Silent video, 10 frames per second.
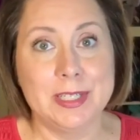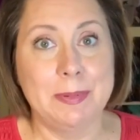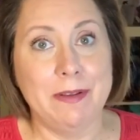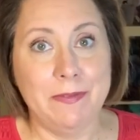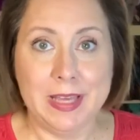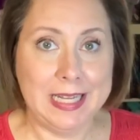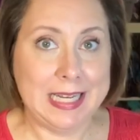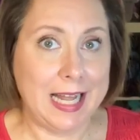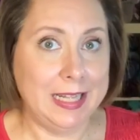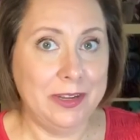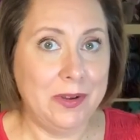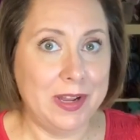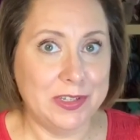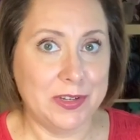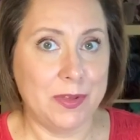been feeling a little
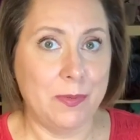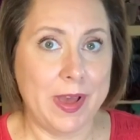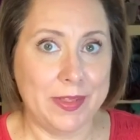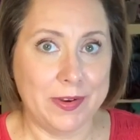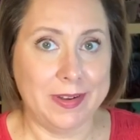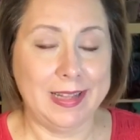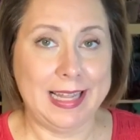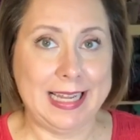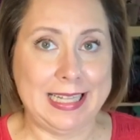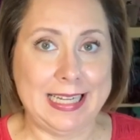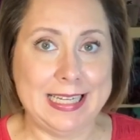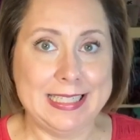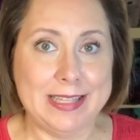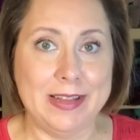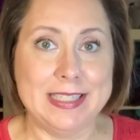under the weather lately,
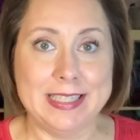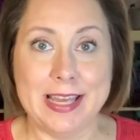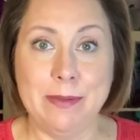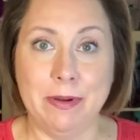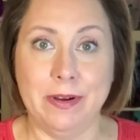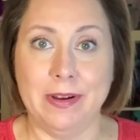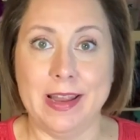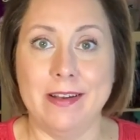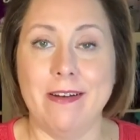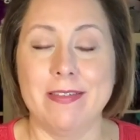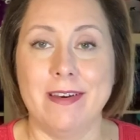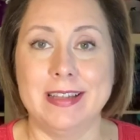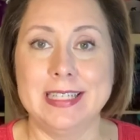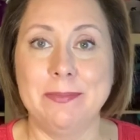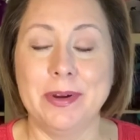so let's keep her in our
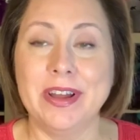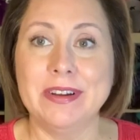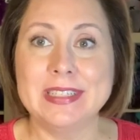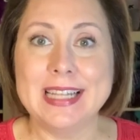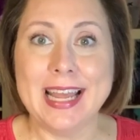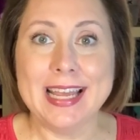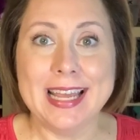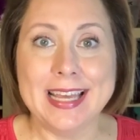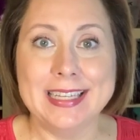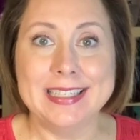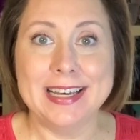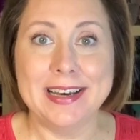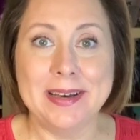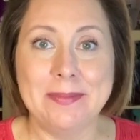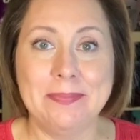thoughts and prayers. And,
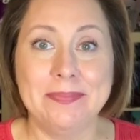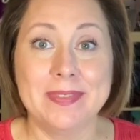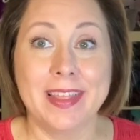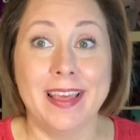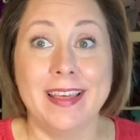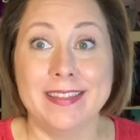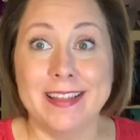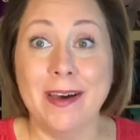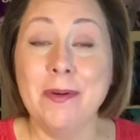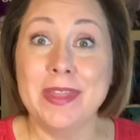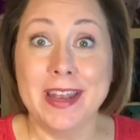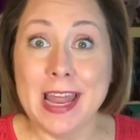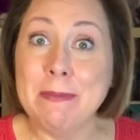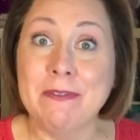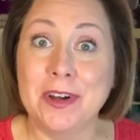um, oh, the
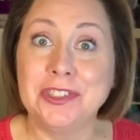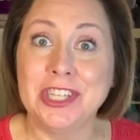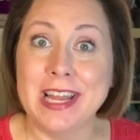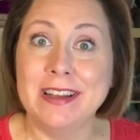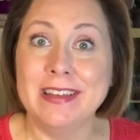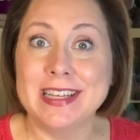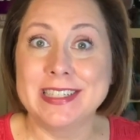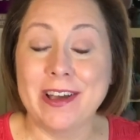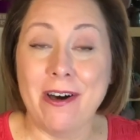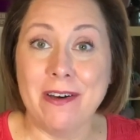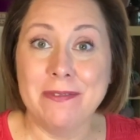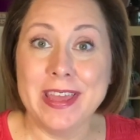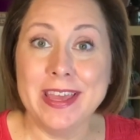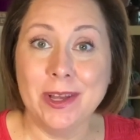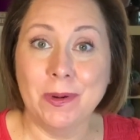name of her channel is
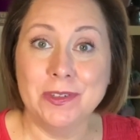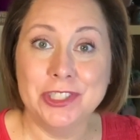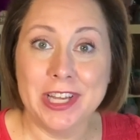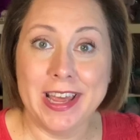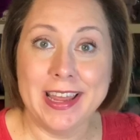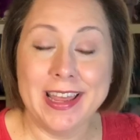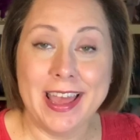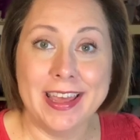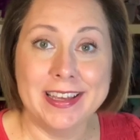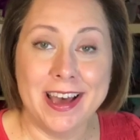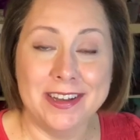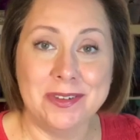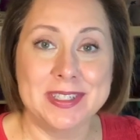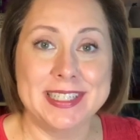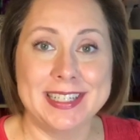Coffee, Crochet, and
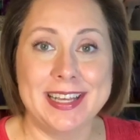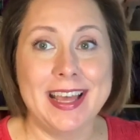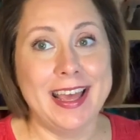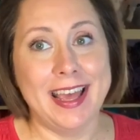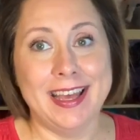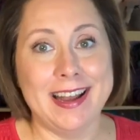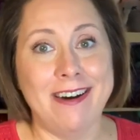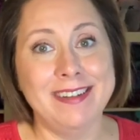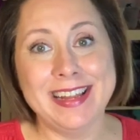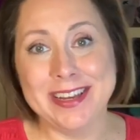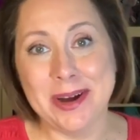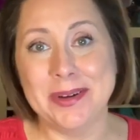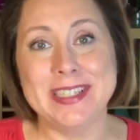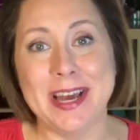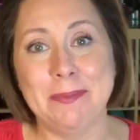Cuddles. And I'll link her
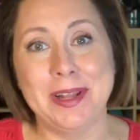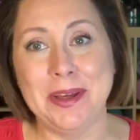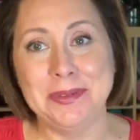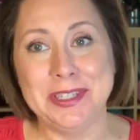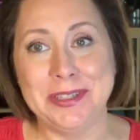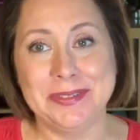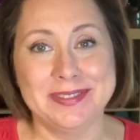down below too.